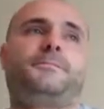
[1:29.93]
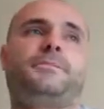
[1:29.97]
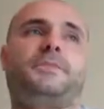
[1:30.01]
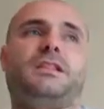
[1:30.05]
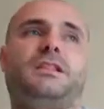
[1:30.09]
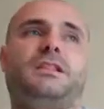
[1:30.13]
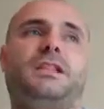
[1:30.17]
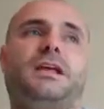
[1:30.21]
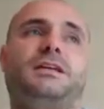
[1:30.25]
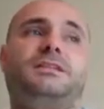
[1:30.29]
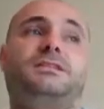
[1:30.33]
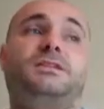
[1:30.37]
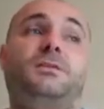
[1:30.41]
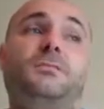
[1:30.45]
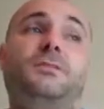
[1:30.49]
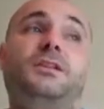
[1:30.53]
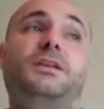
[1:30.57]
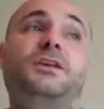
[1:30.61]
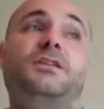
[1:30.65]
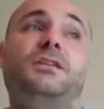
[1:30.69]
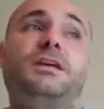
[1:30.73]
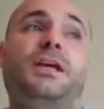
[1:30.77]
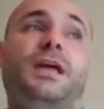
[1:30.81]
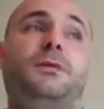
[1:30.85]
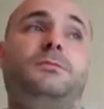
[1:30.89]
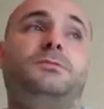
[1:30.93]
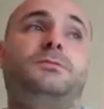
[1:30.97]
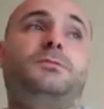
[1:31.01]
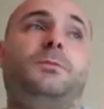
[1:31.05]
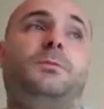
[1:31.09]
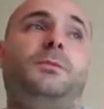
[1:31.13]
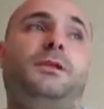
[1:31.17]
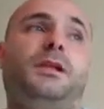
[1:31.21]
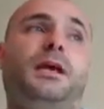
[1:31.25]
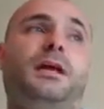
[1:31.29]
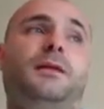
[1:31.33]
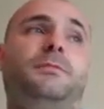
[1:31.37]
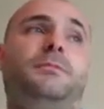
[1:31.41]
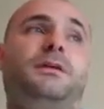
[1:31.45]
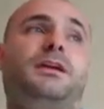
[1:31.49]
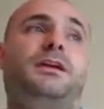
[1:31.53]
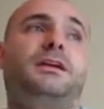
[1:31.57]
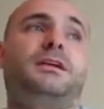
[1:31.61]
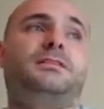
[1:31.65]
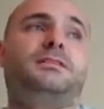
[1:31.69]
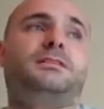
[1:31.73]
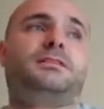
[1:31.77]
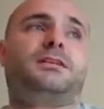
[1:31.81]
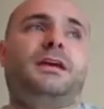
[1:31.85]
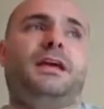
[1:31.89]
Like some of the other games we're playing,
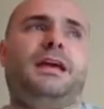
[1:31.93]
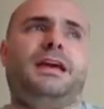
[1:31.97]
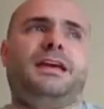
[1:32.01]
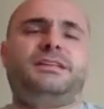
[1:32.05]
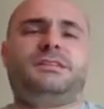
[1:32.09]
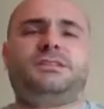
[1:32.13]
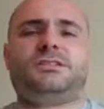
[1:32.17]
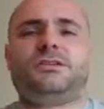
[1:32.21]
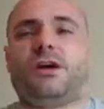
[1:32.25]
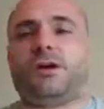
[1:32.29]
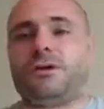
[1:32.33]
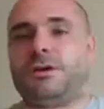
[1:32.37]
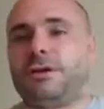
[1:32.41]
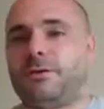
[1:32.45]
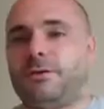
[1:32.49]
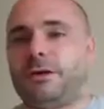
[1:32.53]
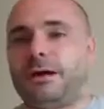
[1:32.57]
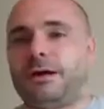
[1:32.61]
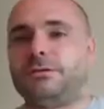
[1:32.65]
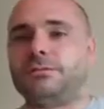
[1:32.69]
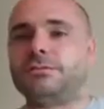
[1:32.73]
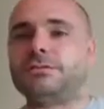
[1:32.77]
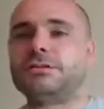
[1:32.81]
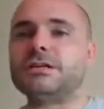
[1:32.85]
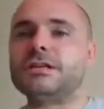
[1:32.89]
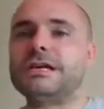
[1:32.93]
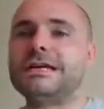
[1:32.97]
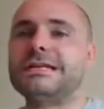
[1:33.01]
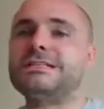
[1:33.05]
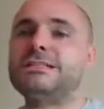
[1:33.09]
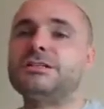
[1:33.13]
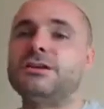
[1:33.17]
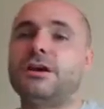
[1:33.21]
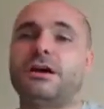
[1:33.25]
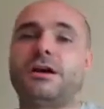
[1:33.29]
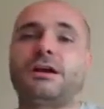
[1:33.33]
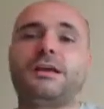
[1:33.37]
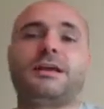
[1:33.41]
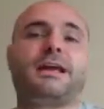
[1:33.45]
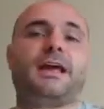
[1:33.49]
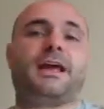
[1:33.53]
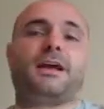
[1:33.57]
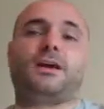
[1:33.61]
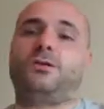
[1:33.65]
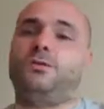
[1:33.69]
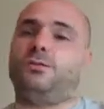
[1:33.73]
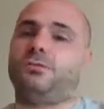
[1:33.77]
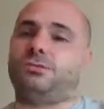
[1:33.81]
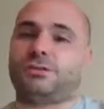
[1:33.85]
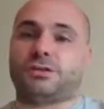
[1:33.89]
because it's not new out. It's not going to get
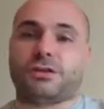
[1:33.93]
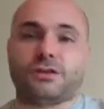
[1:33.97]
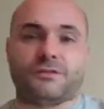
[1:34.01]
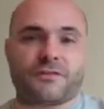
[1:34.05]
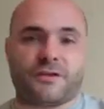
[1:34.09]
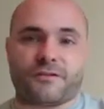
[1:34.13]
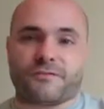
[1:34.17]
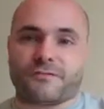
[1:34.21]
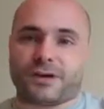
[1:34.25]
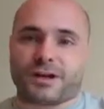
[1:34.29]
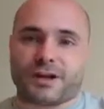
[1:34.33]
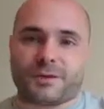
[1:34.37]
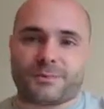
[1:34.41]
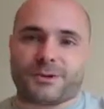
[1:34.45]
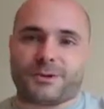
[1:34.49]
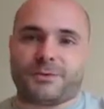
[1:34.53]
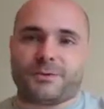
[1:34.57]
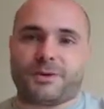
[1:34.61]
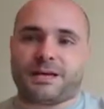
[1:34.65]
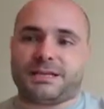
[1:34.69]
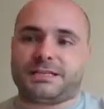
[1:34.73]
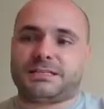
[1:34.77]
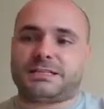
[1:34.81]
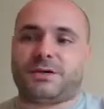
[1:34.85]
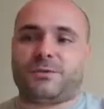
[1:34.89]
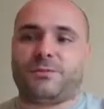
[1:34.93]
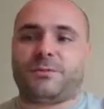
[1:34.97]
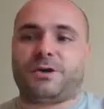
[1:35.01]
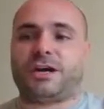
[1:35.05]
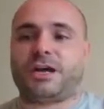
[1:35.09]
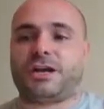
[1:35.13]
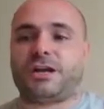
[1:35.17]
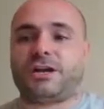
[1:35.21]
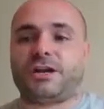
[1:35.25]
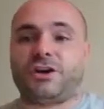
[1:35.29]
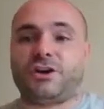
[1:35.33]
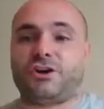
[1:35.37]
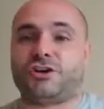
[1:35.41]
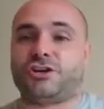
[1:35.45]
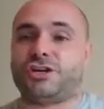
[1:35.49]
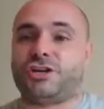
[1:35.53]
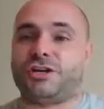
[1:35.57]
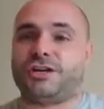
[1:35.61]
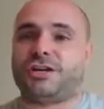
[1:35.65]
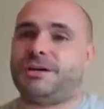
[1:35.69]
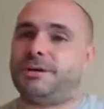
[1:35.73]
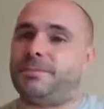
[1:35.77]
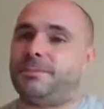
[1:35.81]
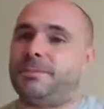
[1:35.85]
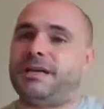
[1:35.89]
cool stuff every couple of weeks that we're going to gush
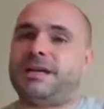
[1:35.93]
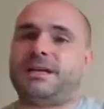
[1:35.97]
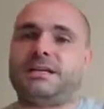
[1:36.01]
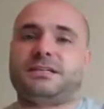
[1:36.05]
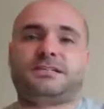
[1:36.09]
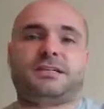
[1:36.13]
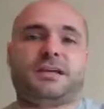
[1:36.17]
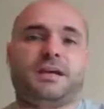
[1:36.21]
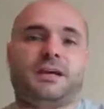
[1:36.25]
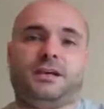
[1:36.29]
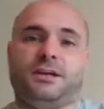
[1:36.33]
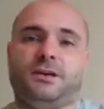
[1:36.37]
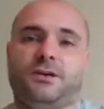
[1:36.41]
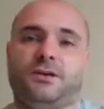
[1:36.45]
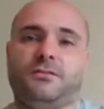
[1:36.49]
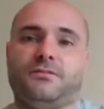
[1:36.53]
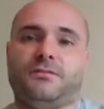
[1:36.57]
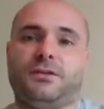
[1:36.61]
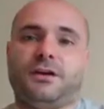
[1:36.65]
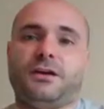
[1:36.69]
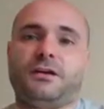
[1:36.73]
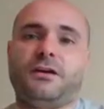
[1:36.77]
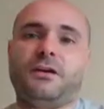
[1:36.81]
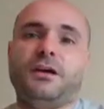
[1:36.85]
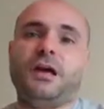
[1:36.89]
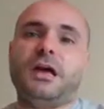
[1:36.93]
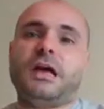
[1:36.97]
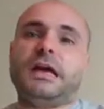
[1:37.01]
and be excited over.